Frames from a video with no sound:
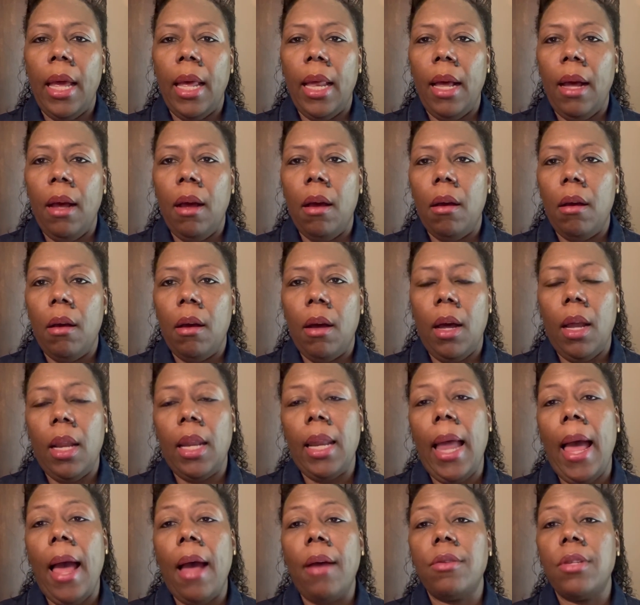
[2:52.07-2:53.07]
uh,
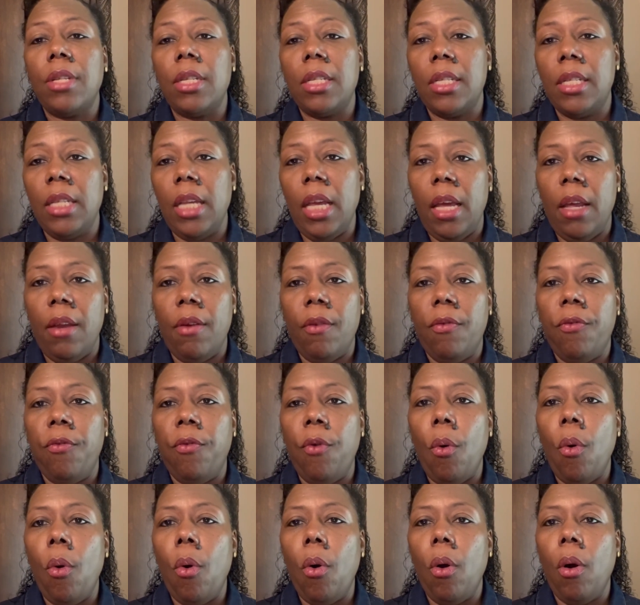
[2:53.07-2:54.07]
allow to sit
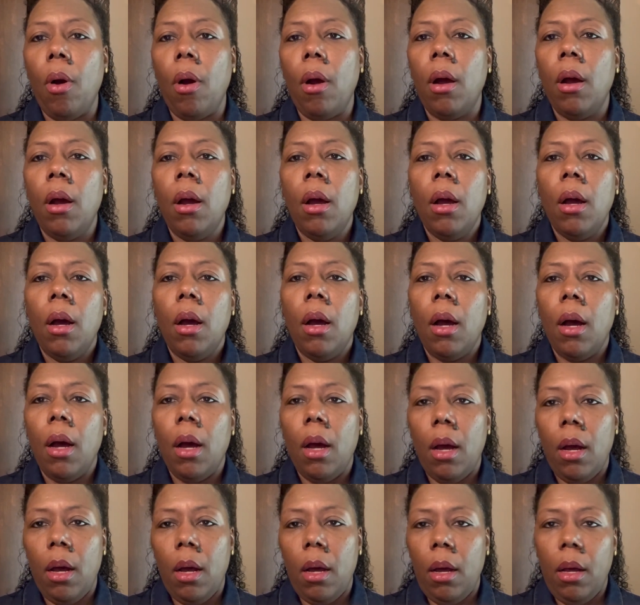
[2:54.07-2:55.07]
for
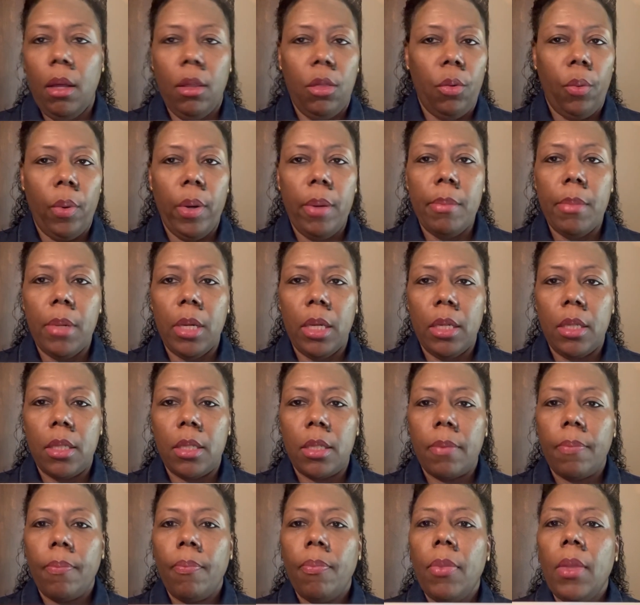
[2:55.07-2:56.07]
uh, three
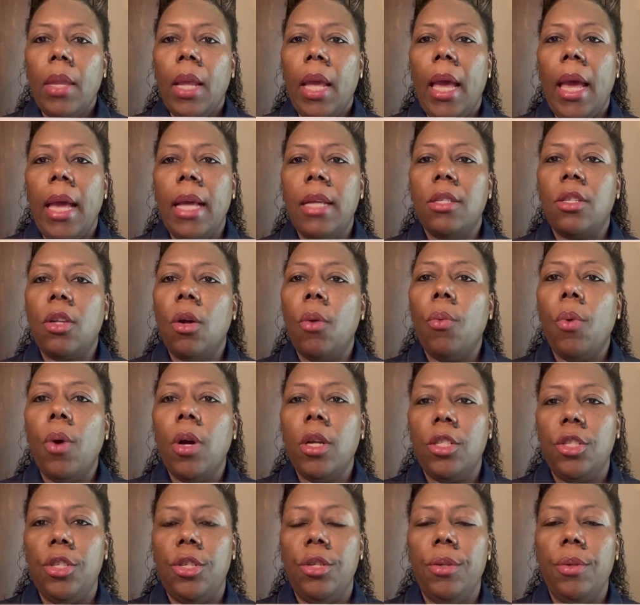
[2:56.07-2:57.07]
months. And so
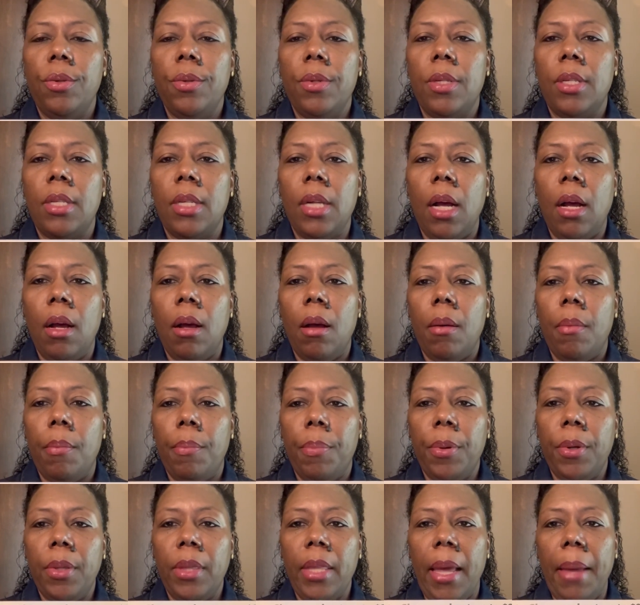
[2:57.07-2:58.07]
once you um,
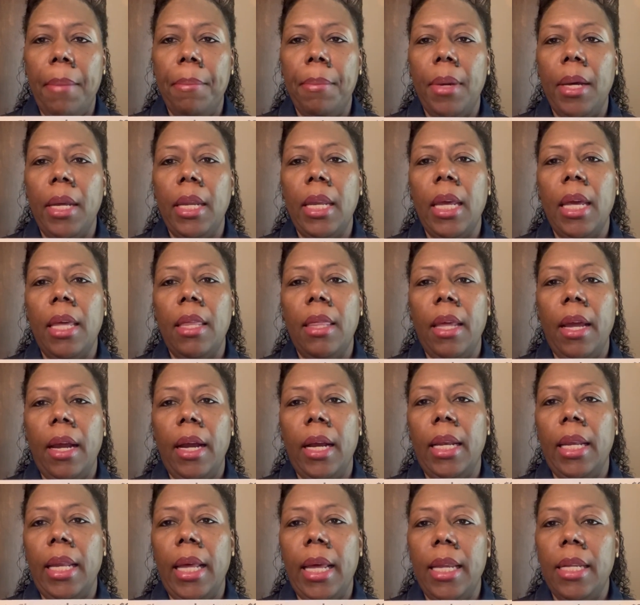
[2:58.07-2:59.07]
put that money in there
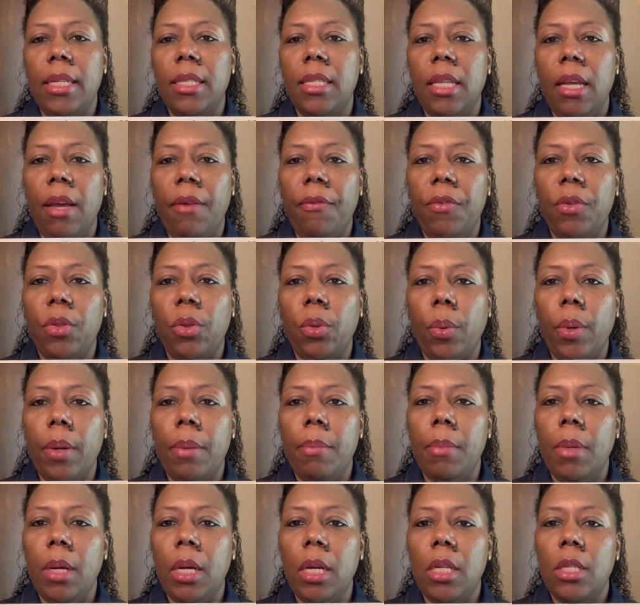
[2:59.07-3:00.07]
and let it sit for three
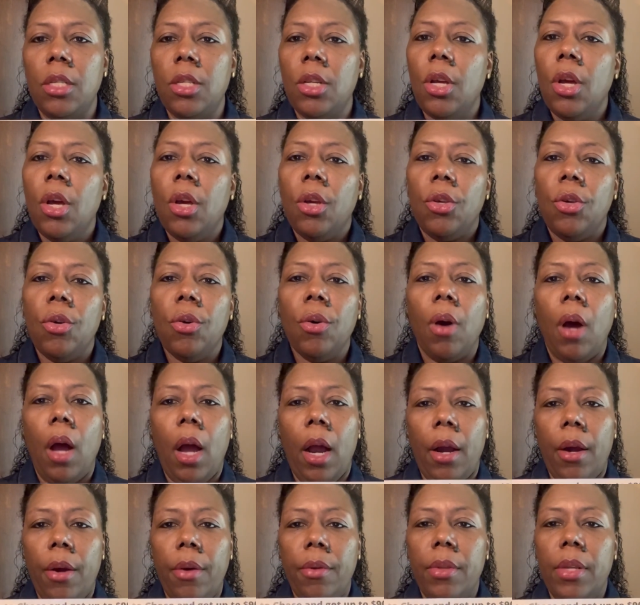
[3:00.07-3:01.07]
months, you'll
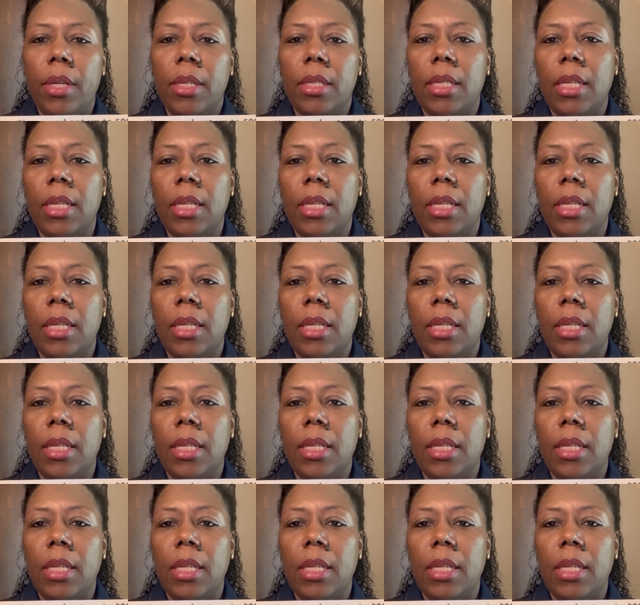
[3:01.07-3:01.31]
earn this